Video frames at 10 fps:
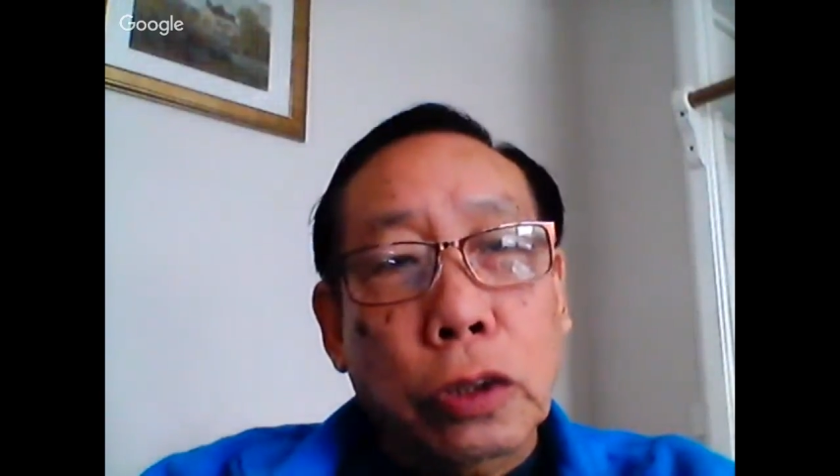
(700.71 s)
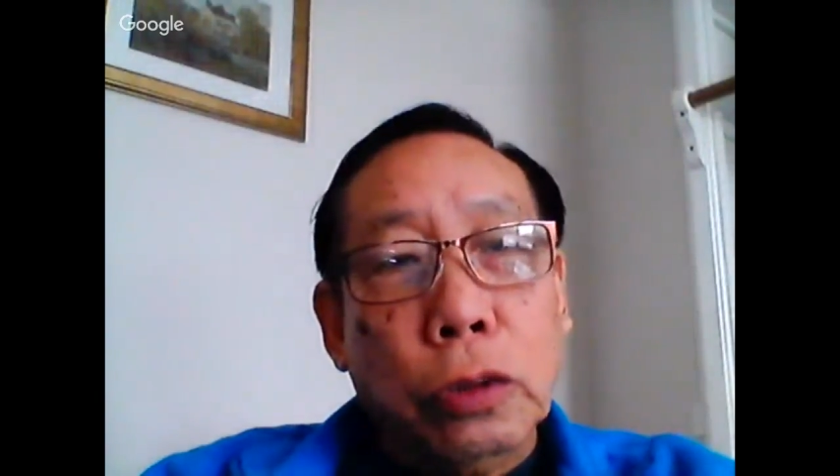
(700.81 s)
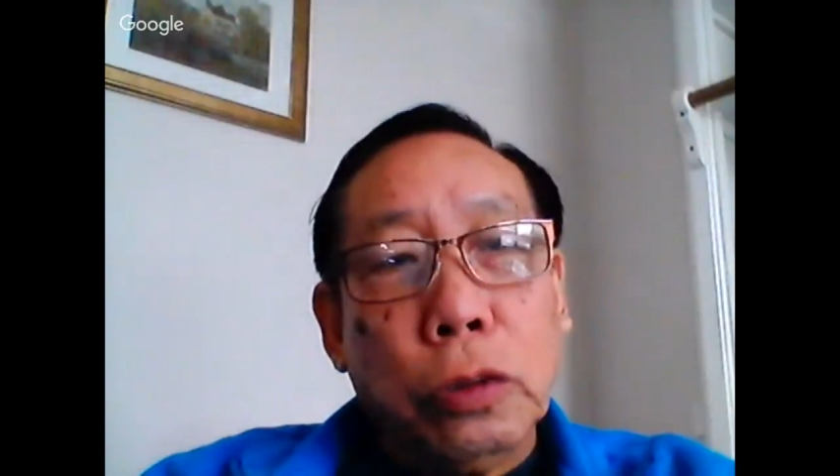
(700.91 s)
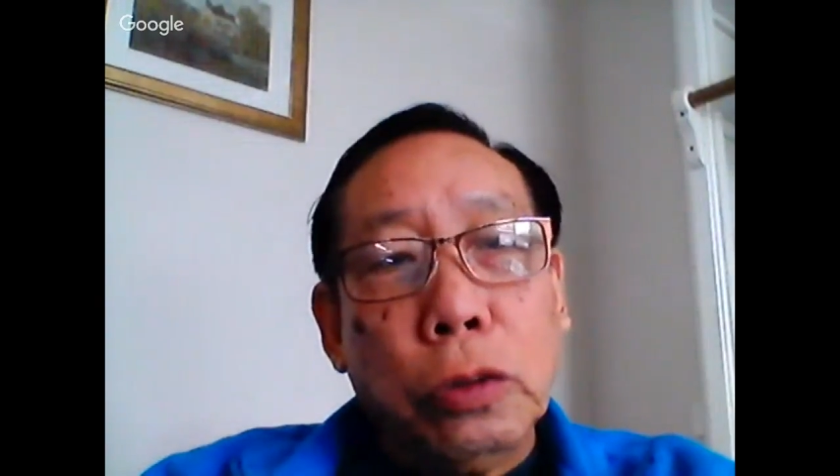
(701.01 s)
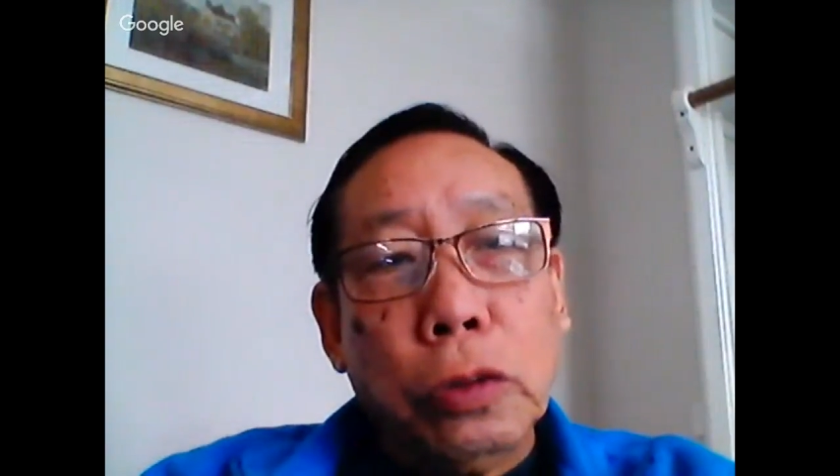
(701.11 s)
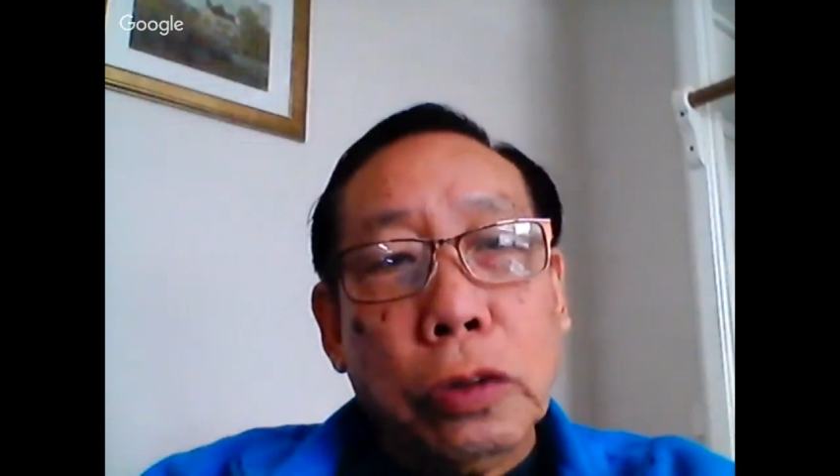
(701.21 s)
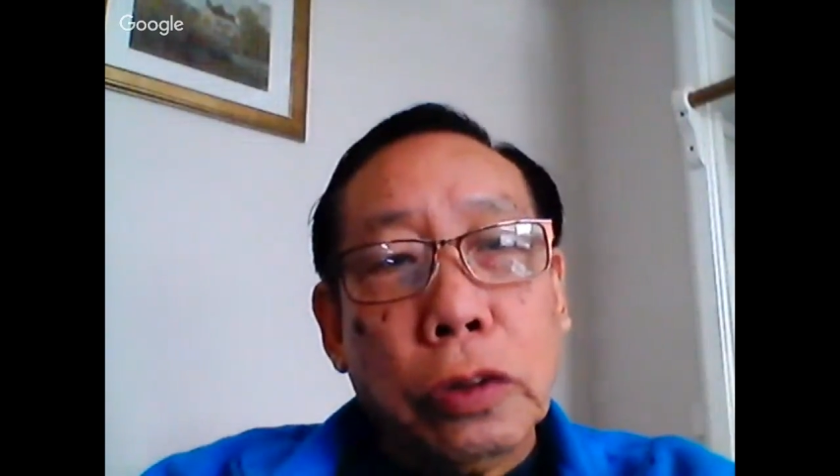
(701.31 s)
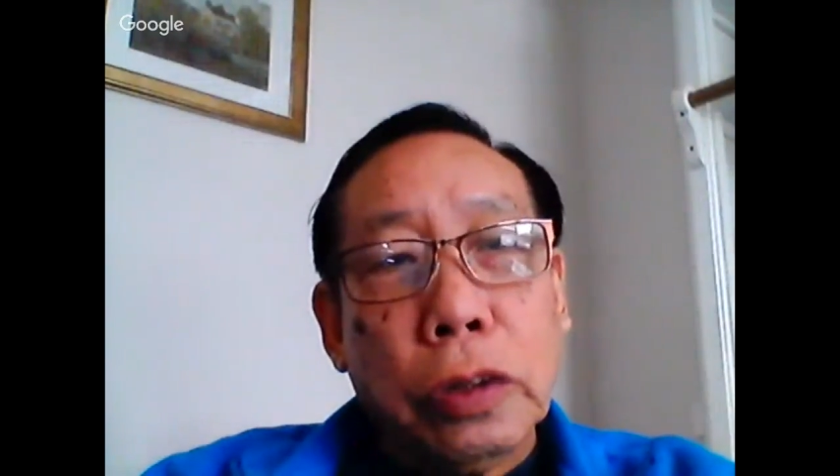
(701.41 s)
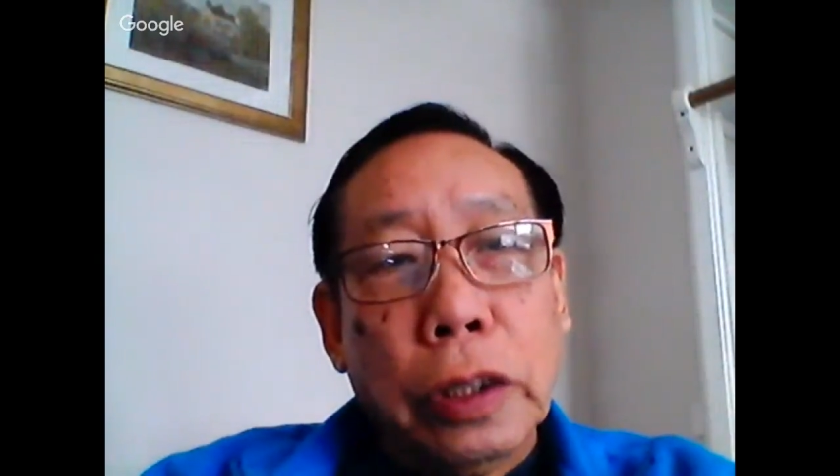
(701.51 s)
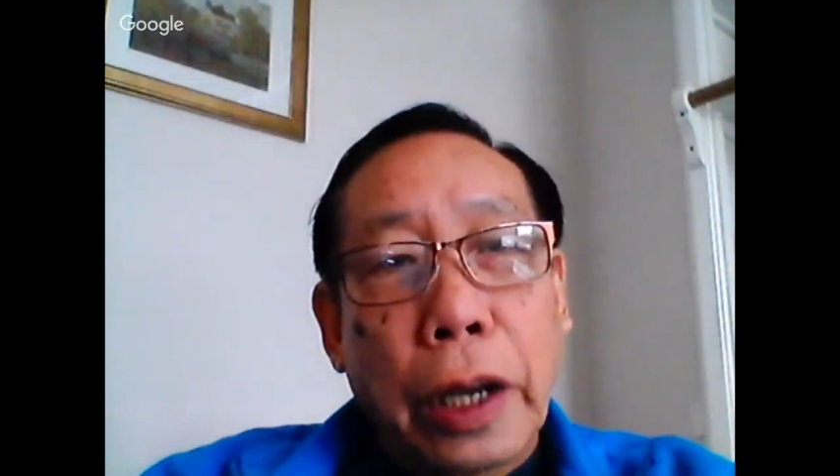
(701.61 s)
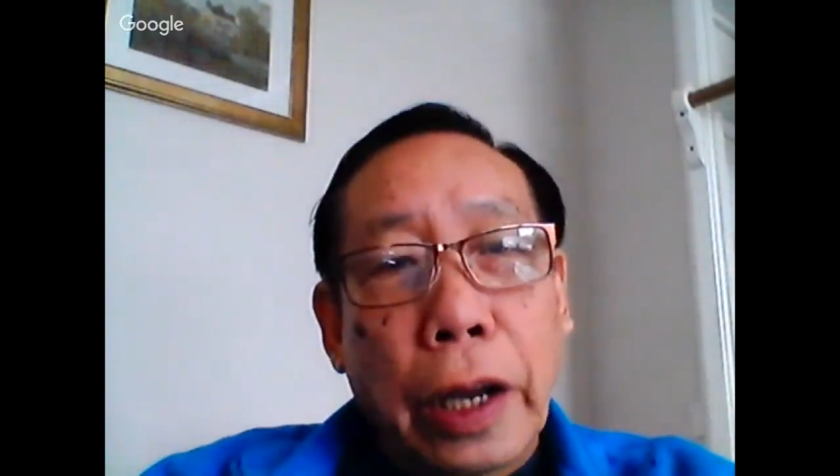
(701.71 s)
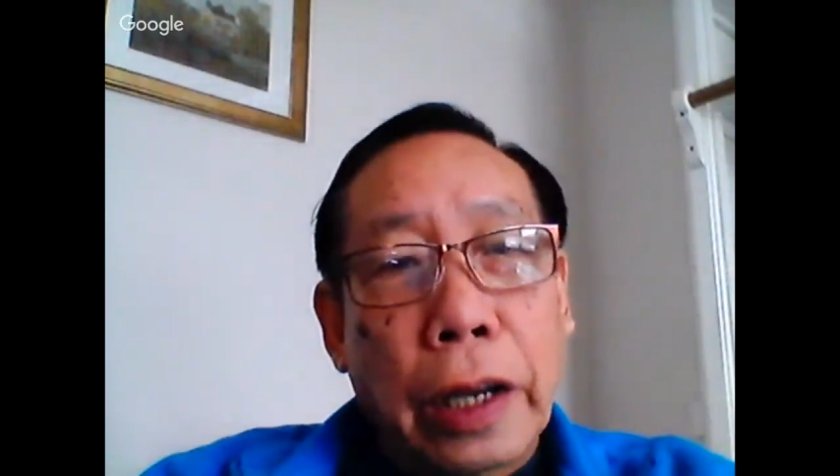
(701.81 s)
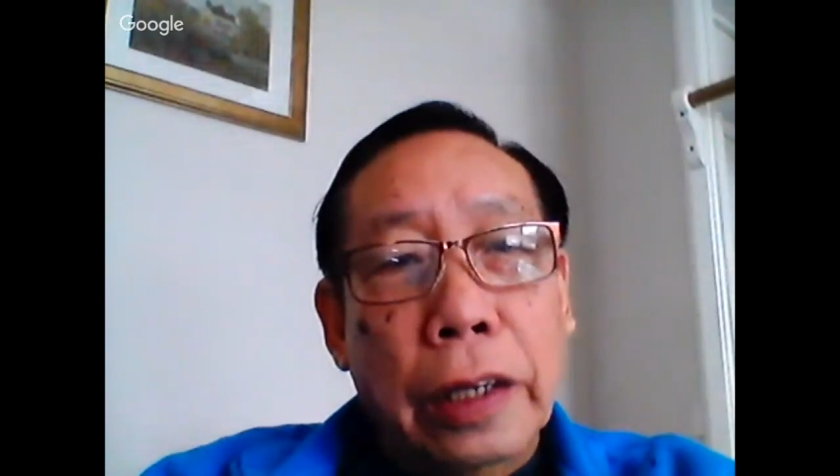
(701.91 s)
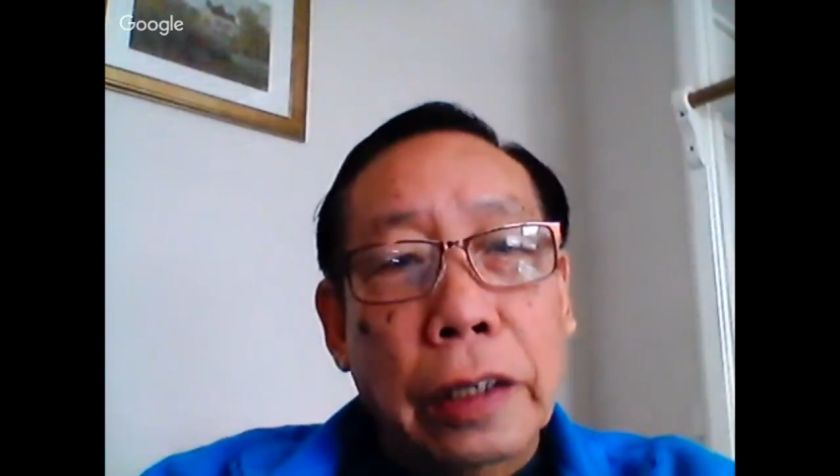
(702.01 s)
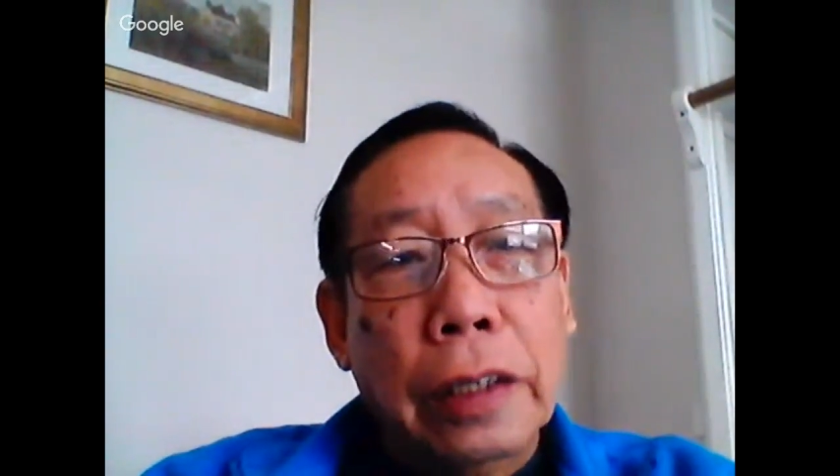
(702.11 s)
you
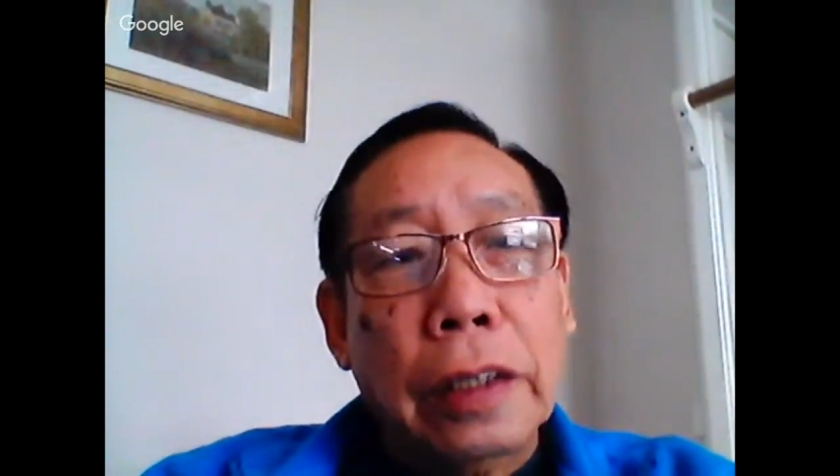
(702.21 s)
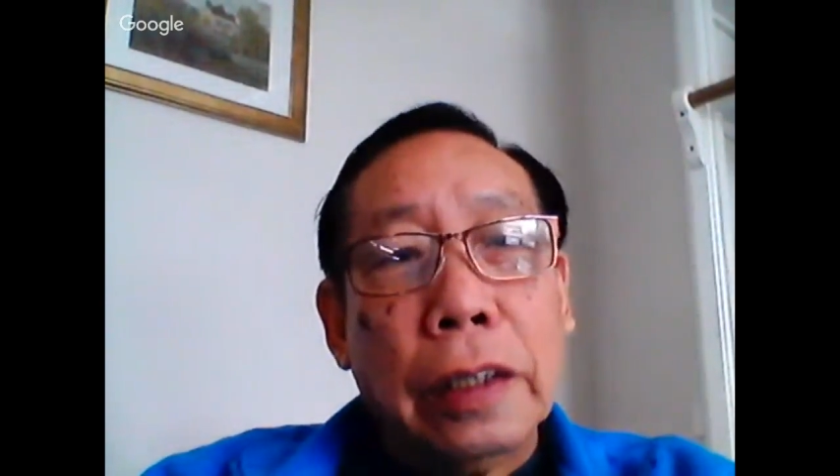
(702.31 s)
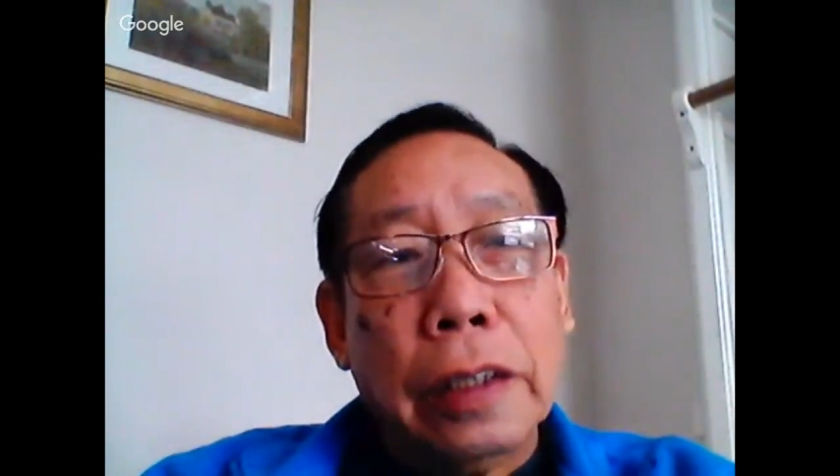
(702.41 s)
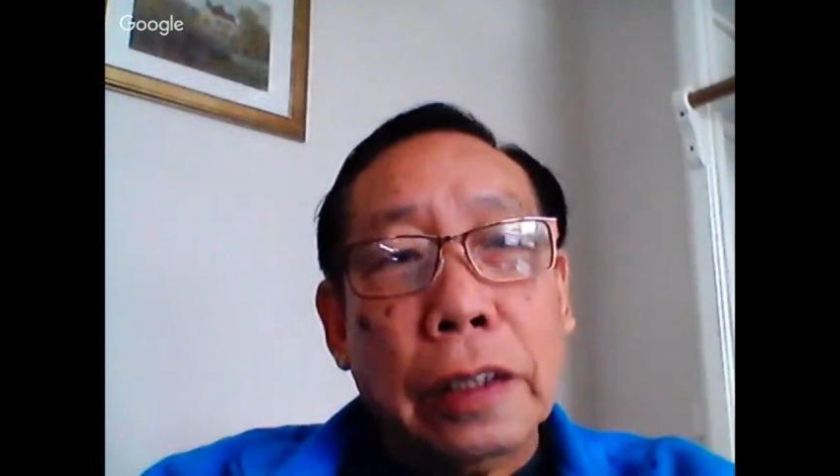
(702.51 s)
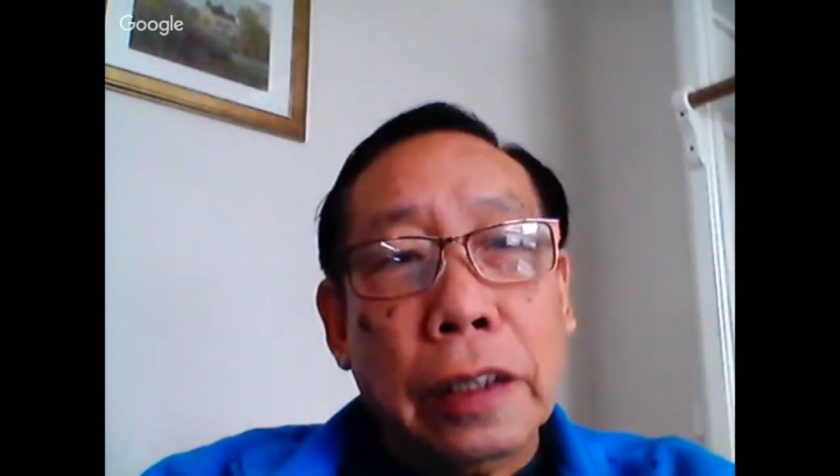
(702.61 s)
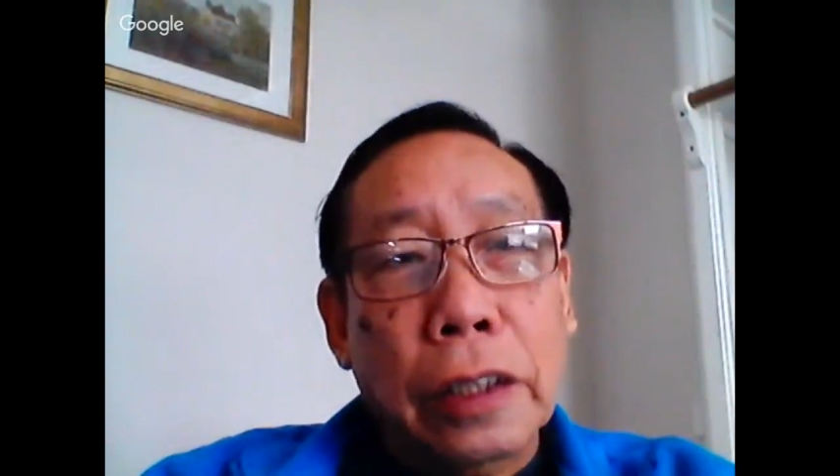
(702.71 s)
and